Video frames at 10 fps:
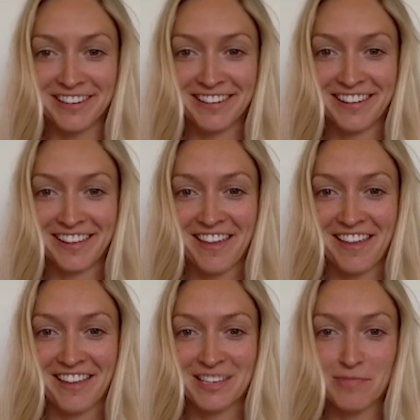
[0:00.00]
Okay.
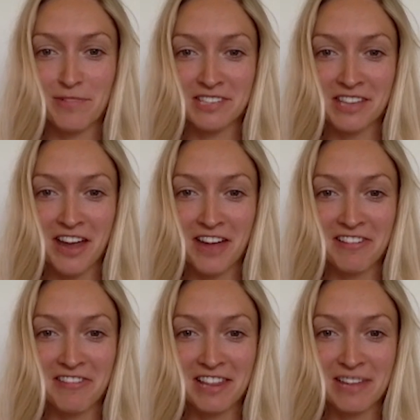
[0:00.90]
It's a bit
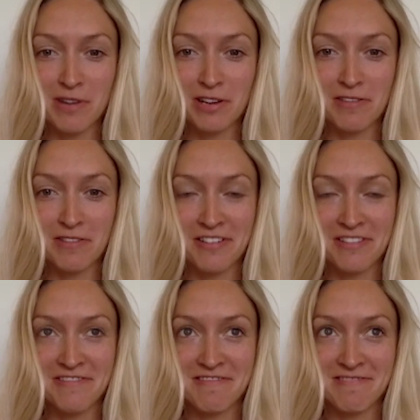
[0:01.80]
scary, really, when you
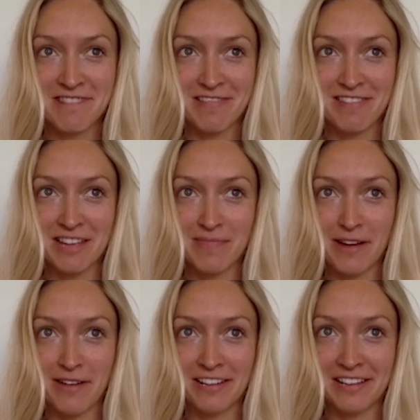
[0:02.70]
when you think
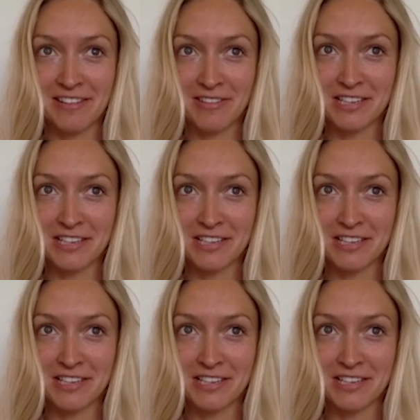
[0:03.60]
about it.